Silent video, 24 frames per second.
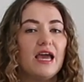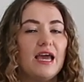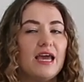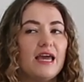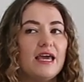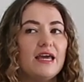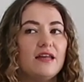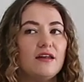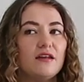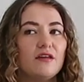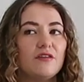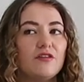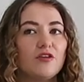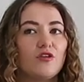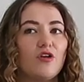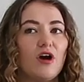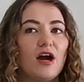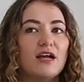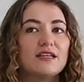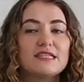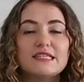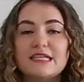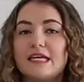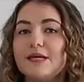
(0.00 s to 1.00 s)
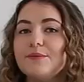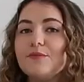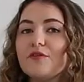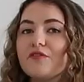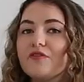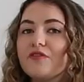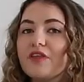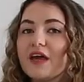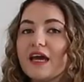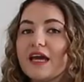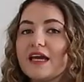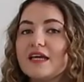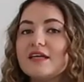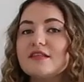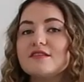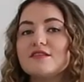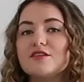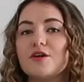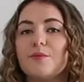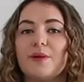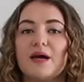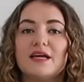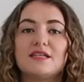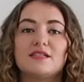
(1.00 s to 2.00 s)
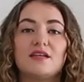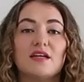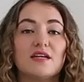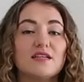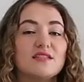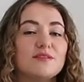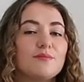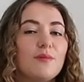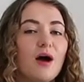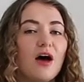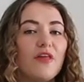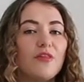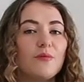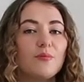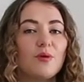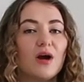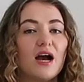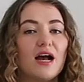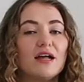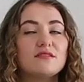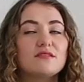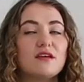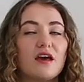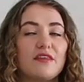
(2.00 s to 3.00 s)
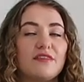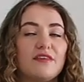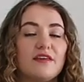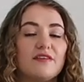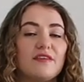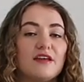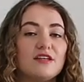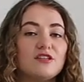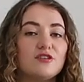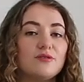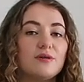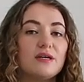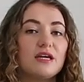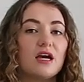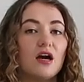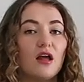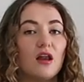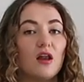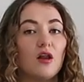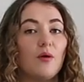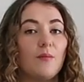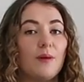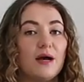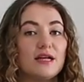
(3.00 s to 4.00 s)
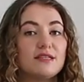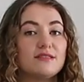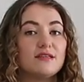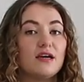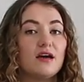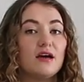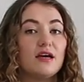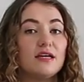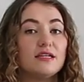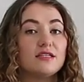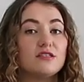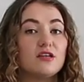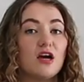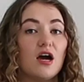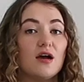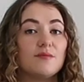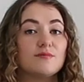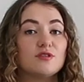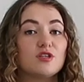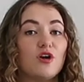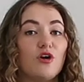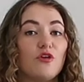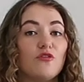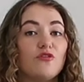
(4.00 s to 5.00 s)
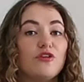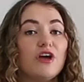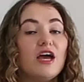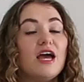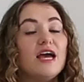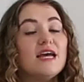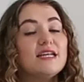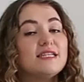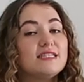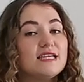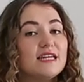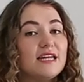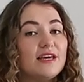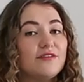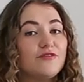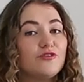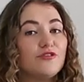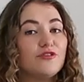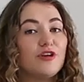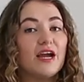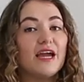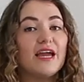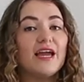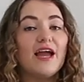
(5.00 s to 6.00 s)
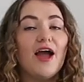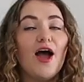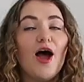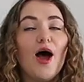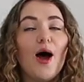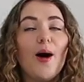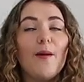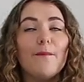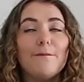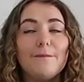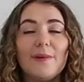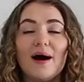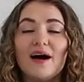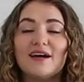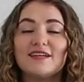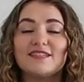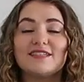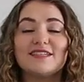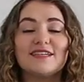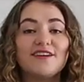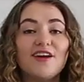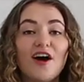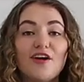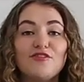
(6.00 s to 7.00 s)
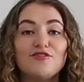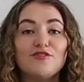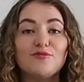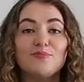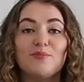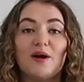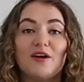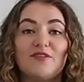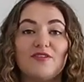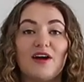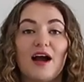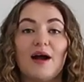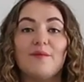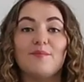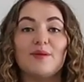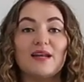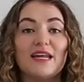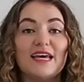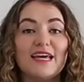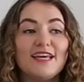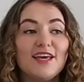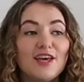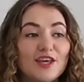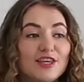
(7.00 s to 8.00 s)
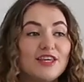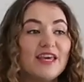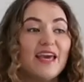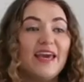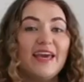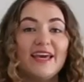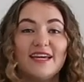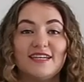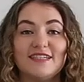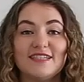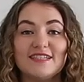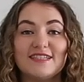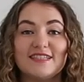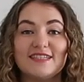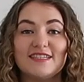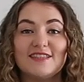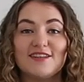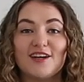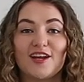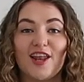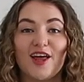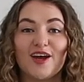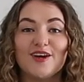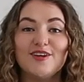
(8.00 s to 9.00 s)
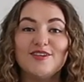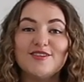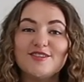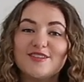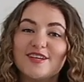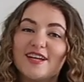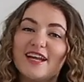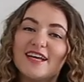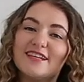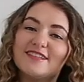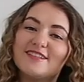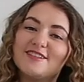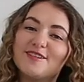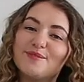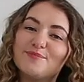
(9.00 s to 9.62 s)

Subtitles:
in the grand scheme of things compared to like some other brands. I think they're doing a lot better in terms of delivery. But enough of my rambling. You're here to see the clothes, so let's